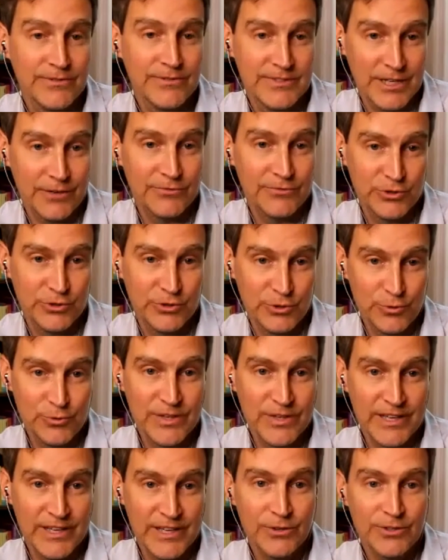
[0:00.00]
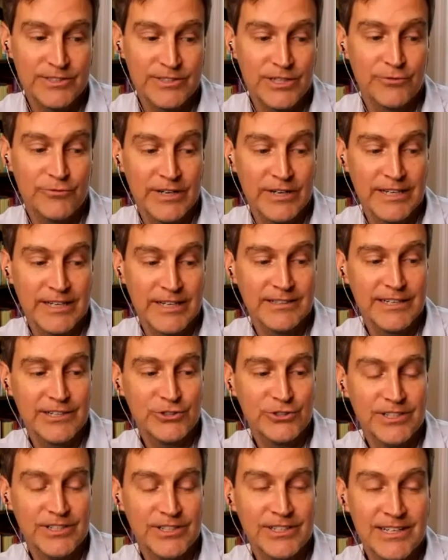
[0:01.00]
self-soothing or
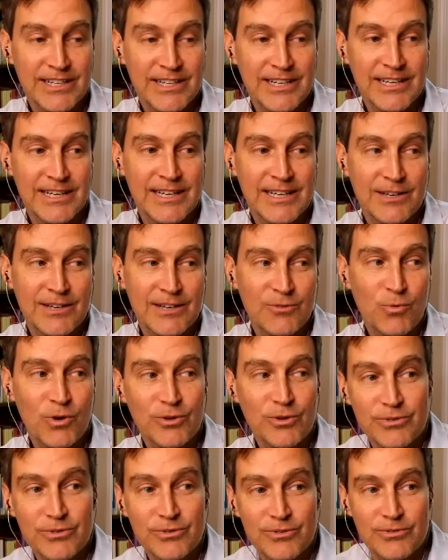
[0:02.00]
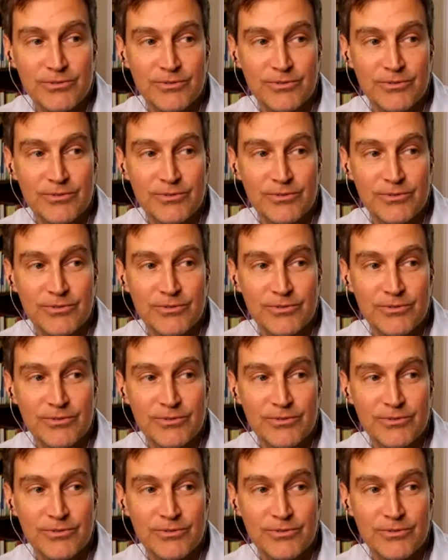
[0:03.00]
self-regulation, well,